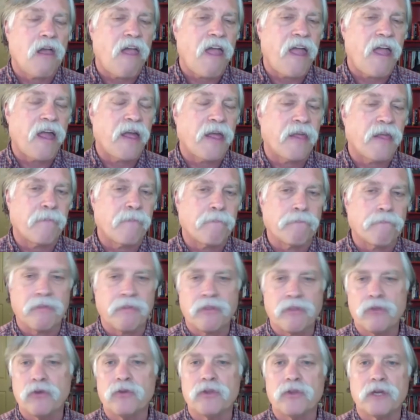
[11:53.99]
and
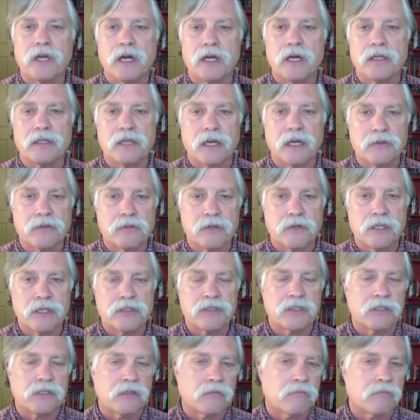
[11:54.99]
do the contact
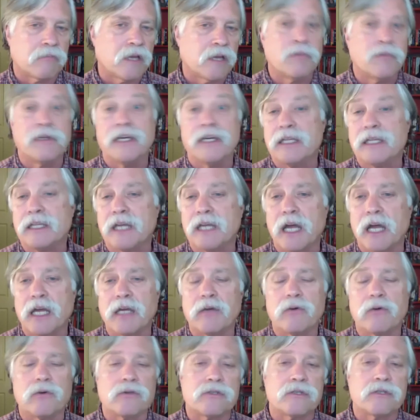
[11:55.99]
tracing maybe at
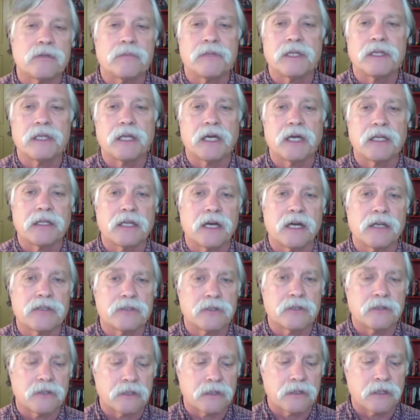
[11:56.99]
night or something like that,
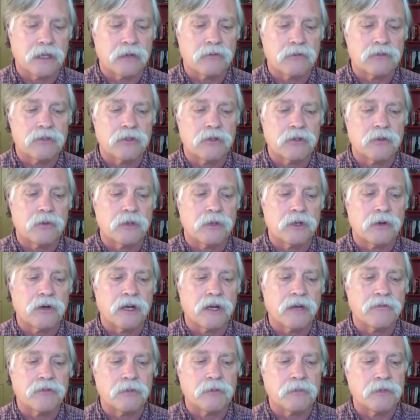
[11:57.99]
so that we don't
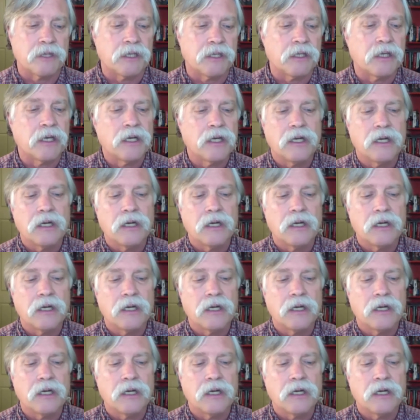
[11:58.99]
have to be